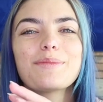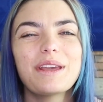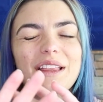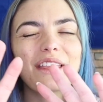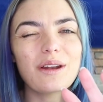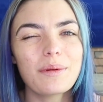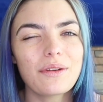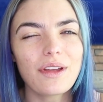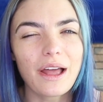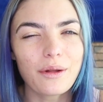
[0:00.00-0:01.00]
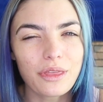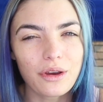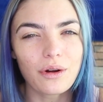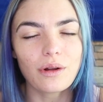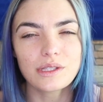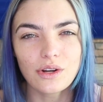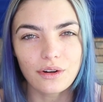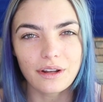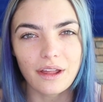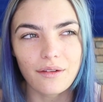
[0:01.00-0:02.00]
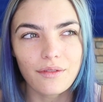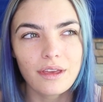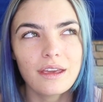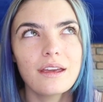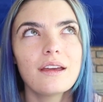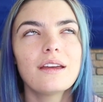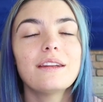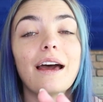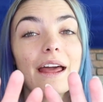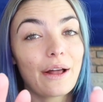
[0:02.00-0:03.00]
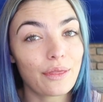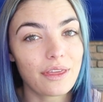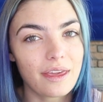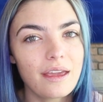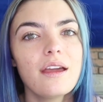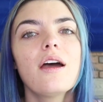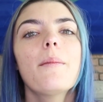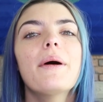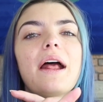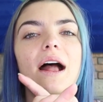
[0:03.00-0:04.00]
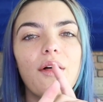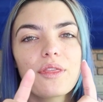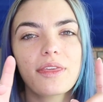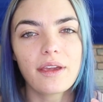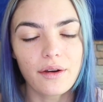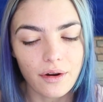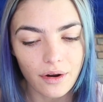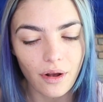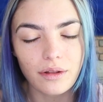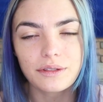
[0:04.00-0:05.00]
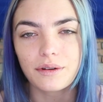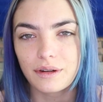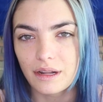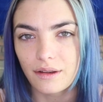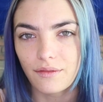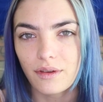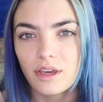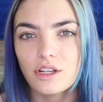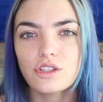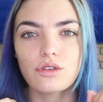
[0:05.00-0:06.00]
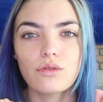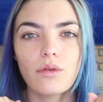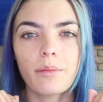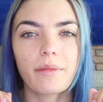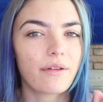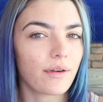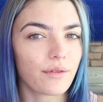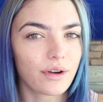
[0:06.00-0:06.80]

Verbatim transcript: gonna be a little bit of a healthier alternative not healthy, but healthier alternative to my favorite